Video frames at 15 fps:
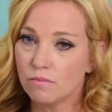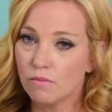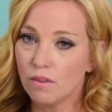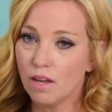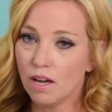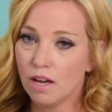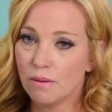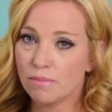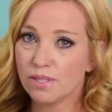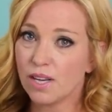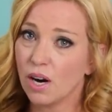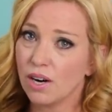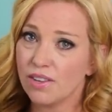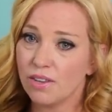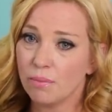I'm
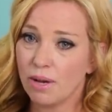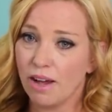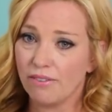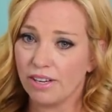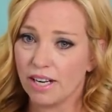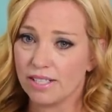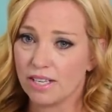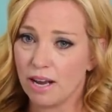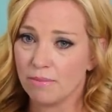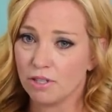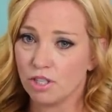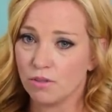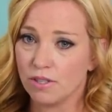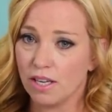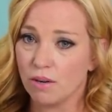sorry that we haven't had time to
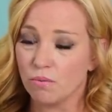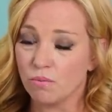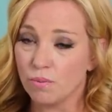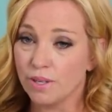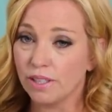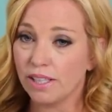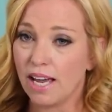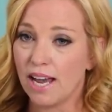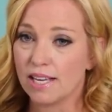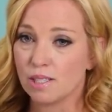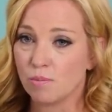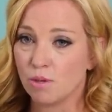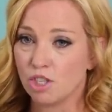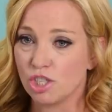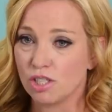do it yet. It really has
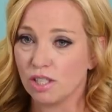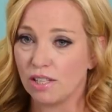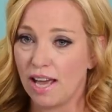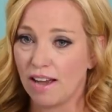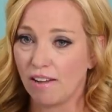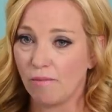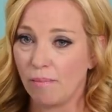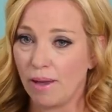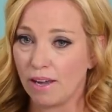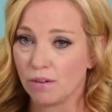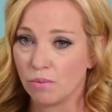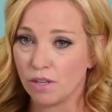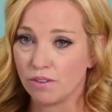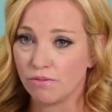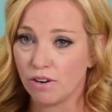been just a lack of
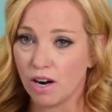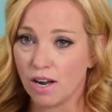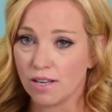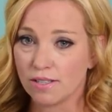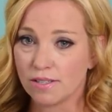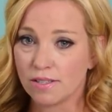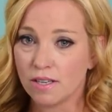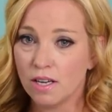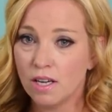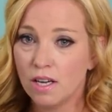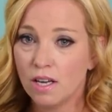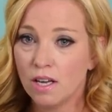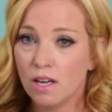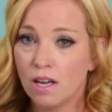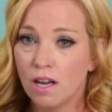bandwidth for us.
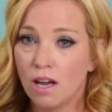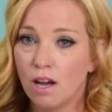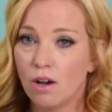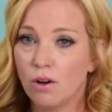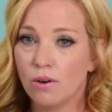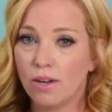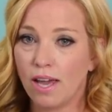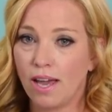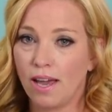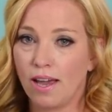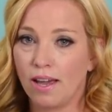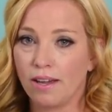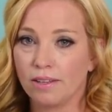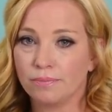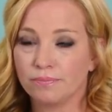
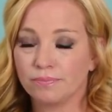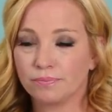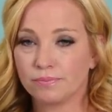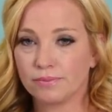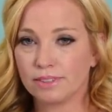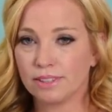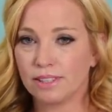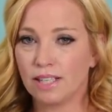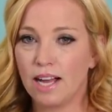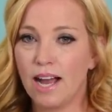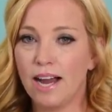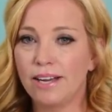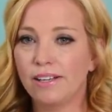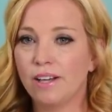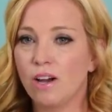Okay.
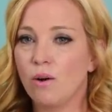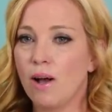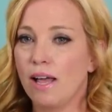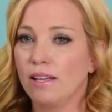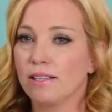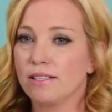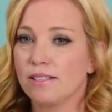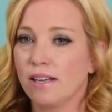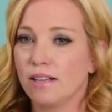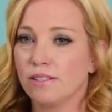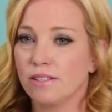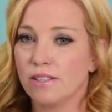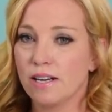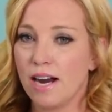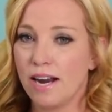I know,
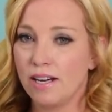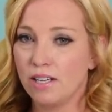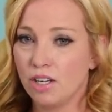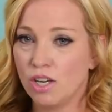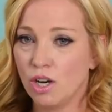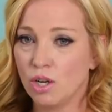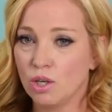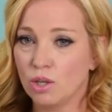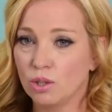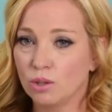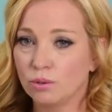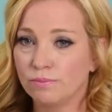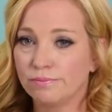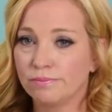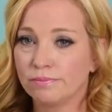Alexander, I
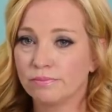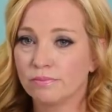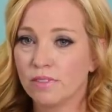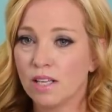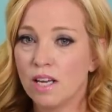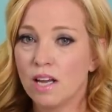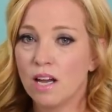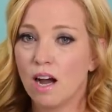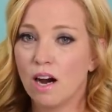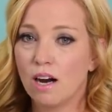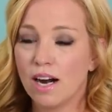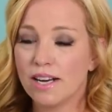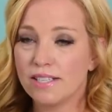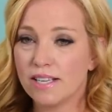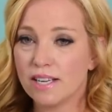know. All
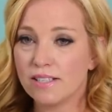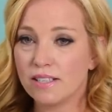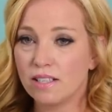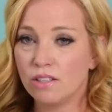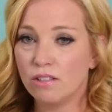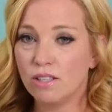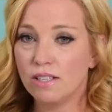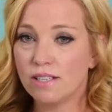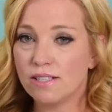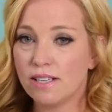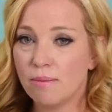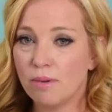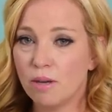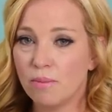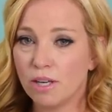right, Desi, you need to
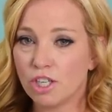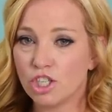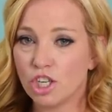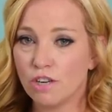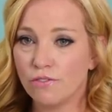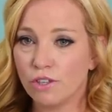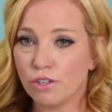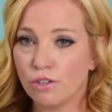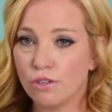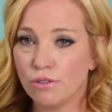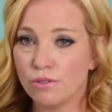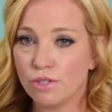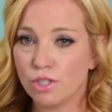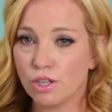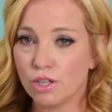send me a picture of your
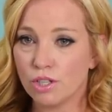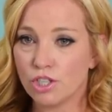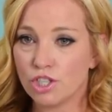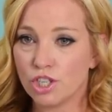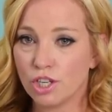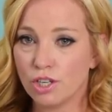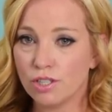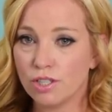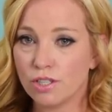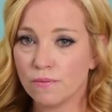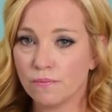Cruise Nerd shirt.